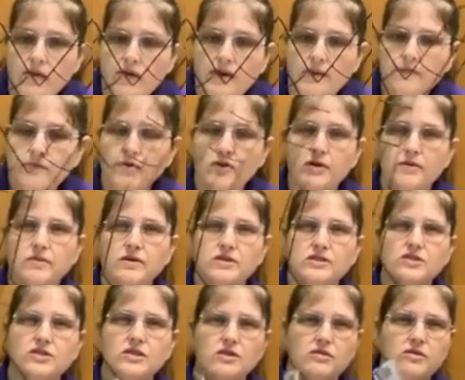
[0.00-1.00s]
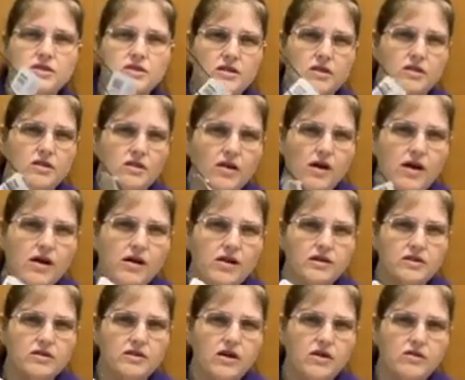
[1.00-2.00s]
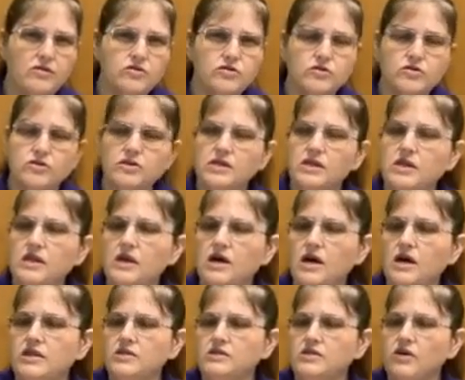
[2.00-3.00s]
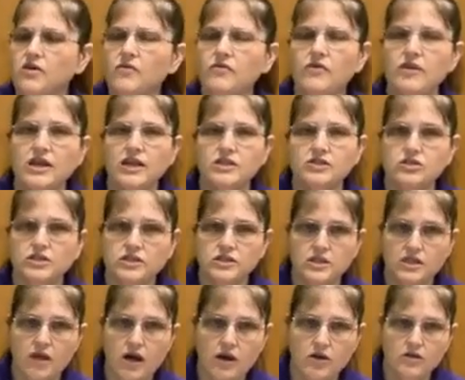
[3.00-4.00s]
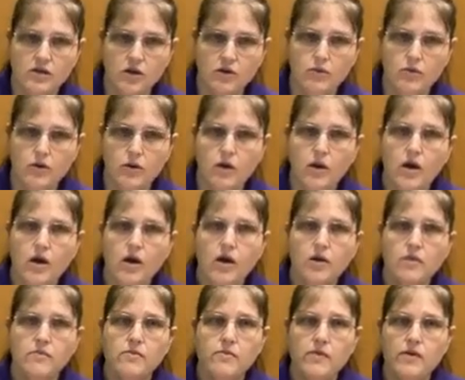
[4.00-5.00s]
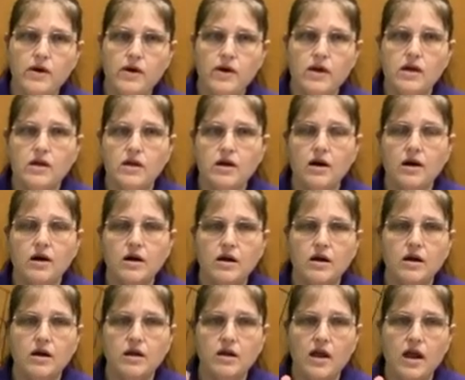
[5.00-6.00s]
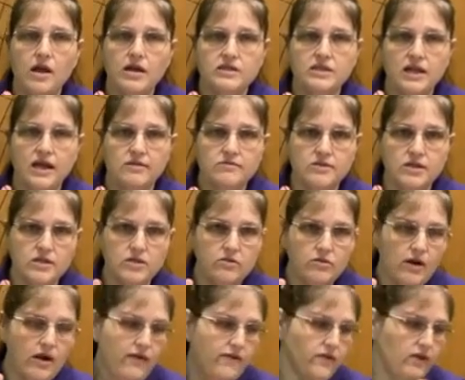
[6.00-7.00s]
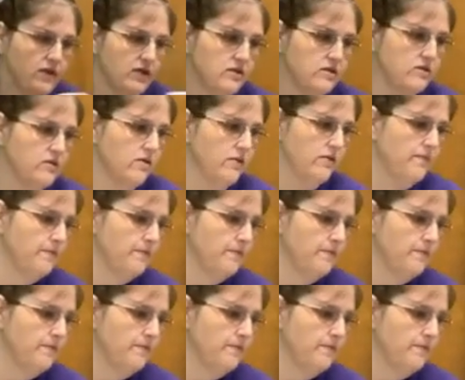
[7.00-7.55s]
They pretty much sell these a lot at Dollar Tree. I don't think it's just in October, but a lot of times they do have these.